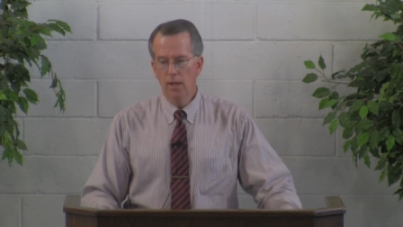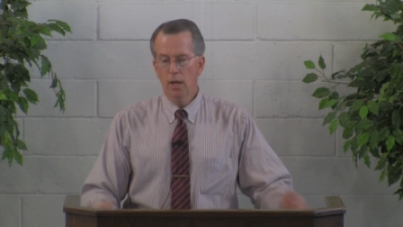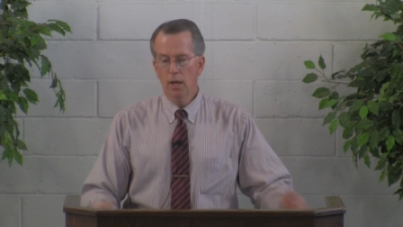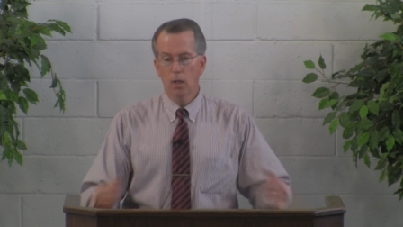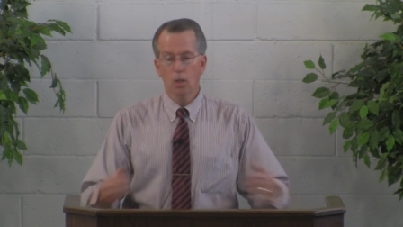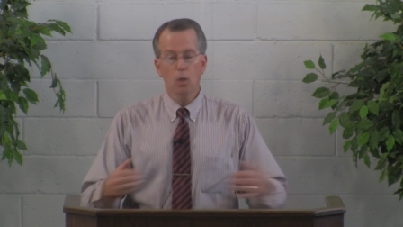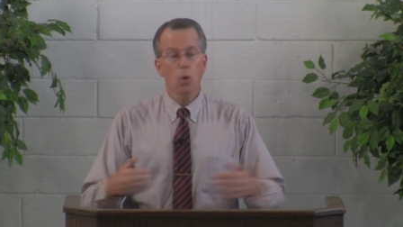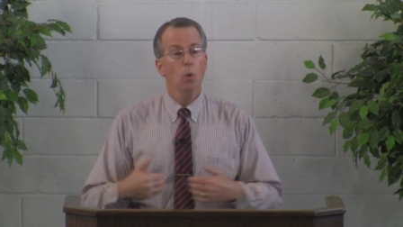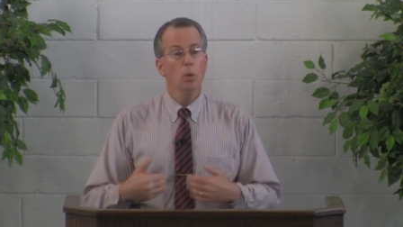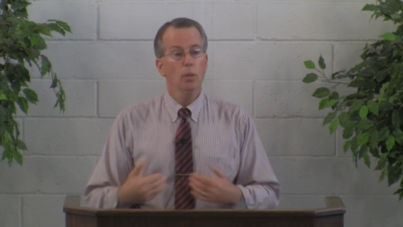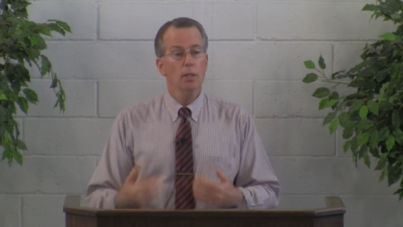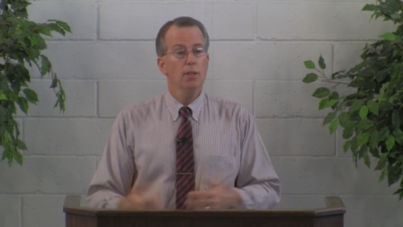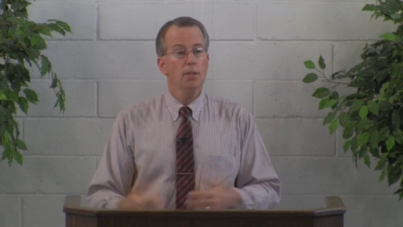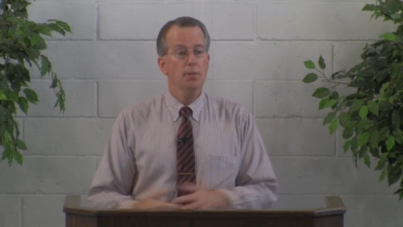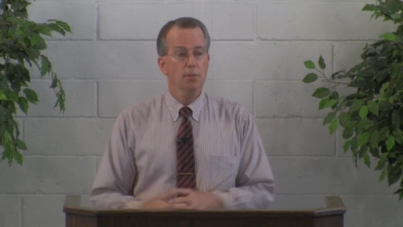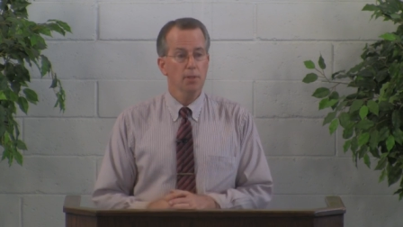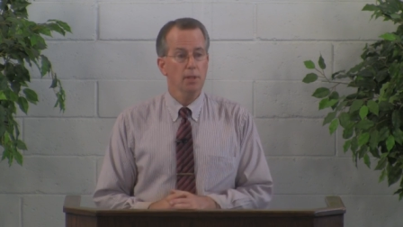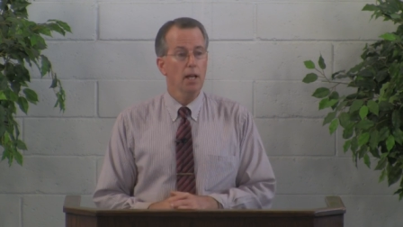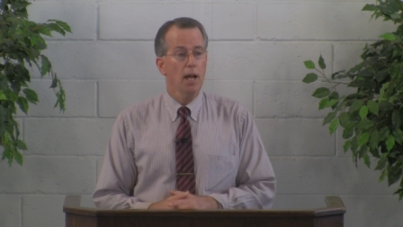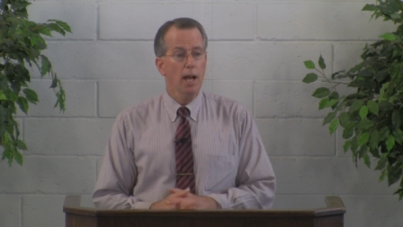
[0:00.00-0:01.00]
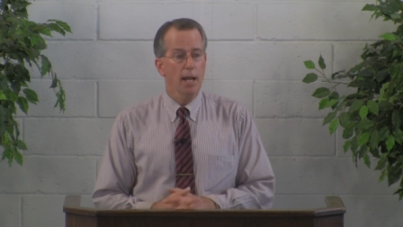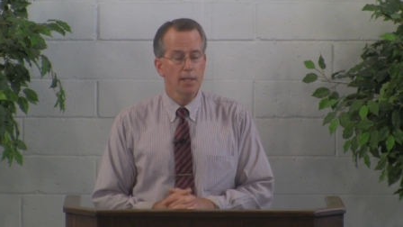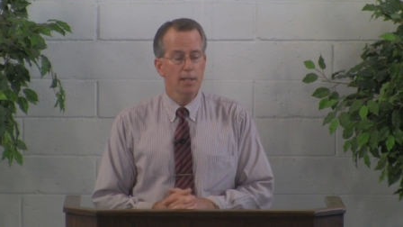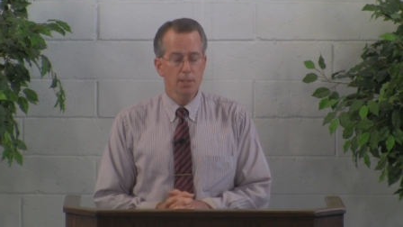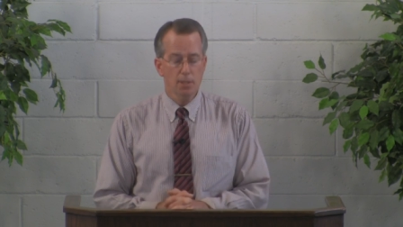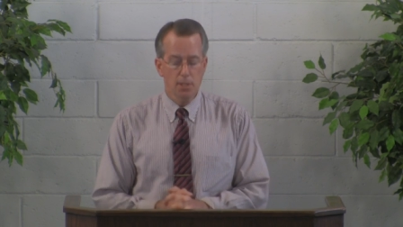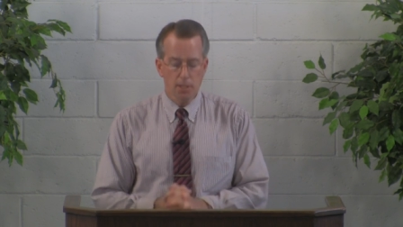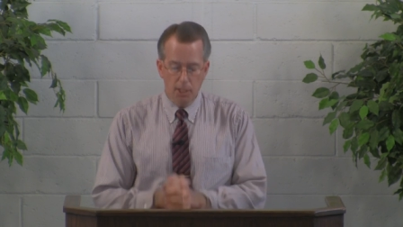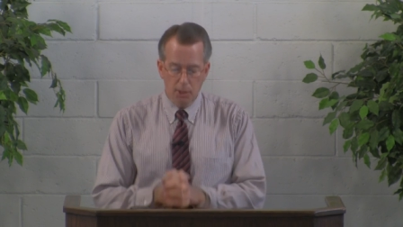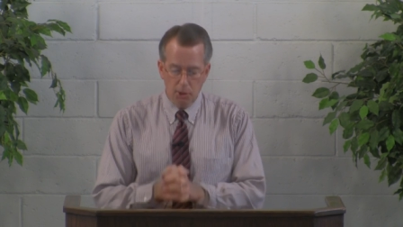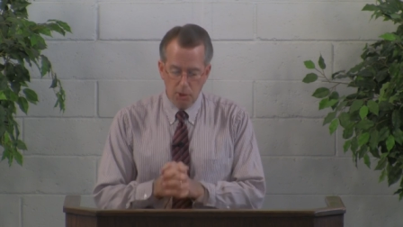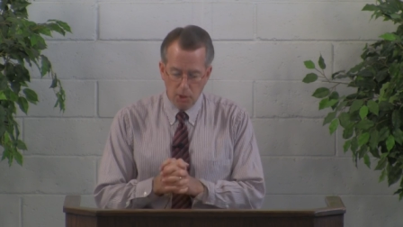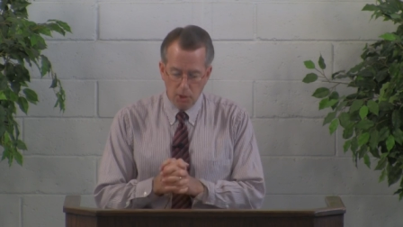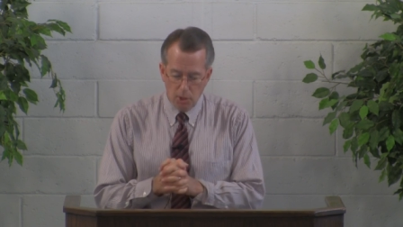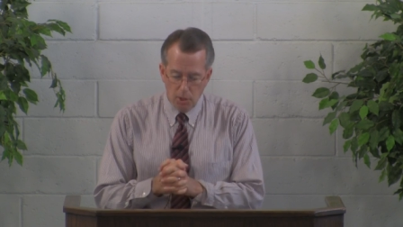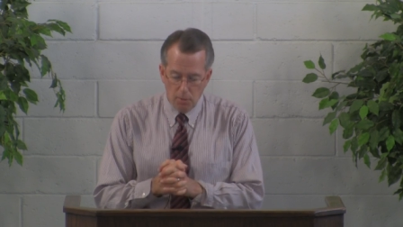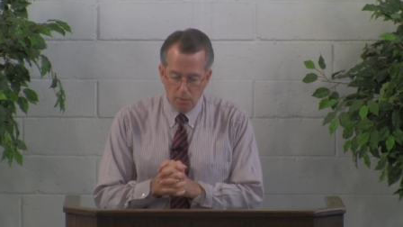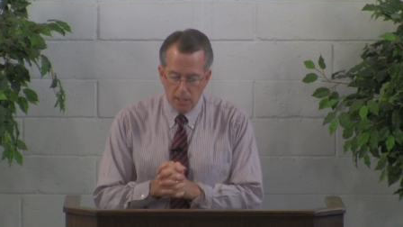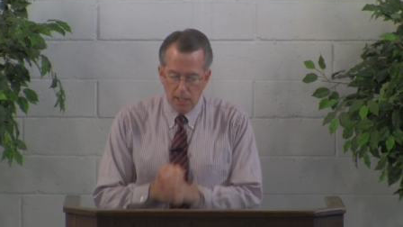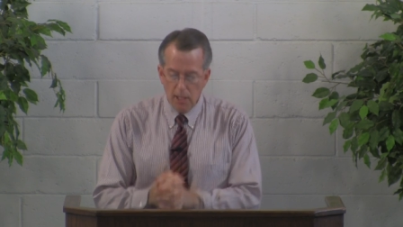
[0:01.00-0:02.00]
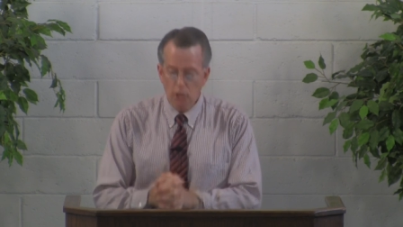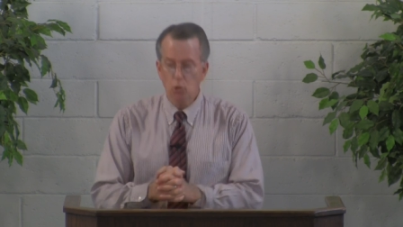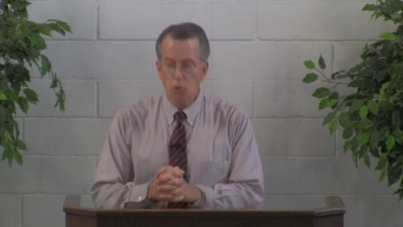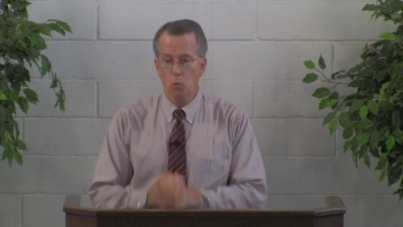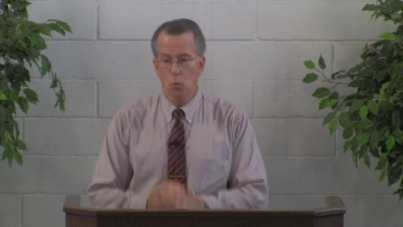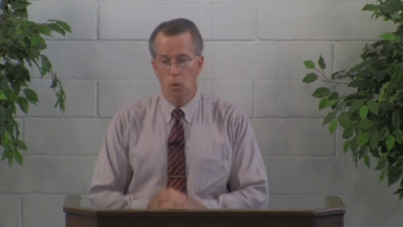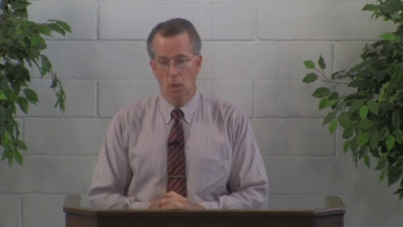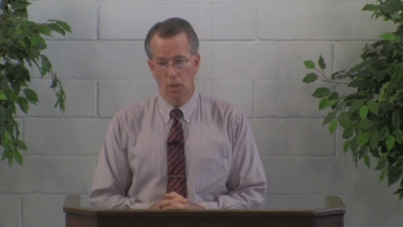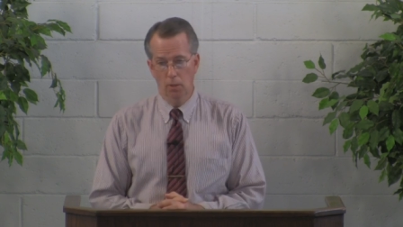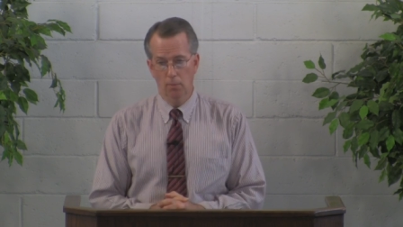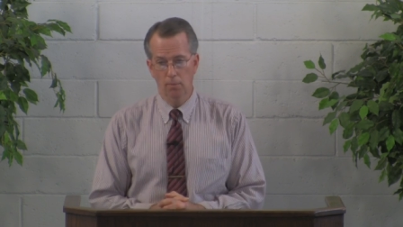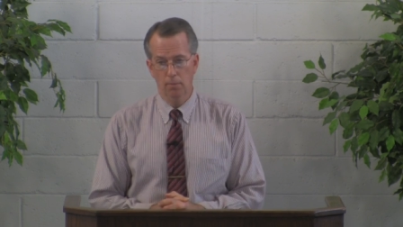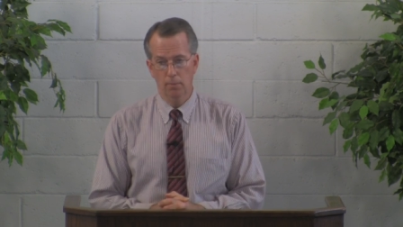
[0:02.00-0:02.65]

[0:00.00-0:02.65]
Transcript: according to the kind intention of his will,